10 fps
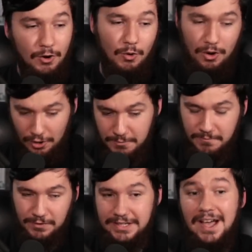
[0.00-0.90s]
Or
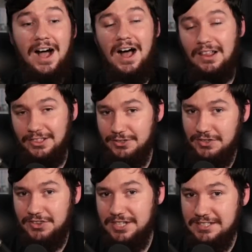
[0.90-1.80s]
hopefully, a lot of
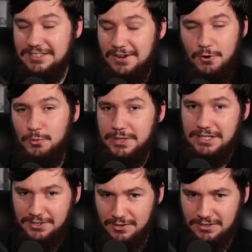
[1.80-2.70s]
the things they're already
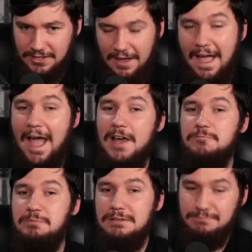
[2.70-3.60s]
using
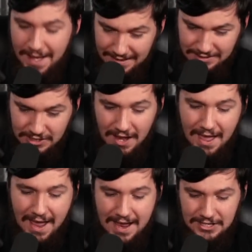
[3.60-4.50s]
have been patched
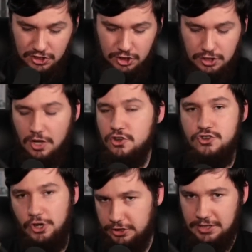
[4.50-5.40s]
and it's just
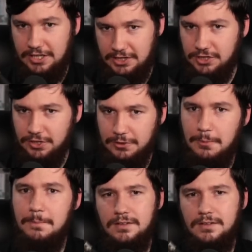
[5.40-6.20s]
not an issue.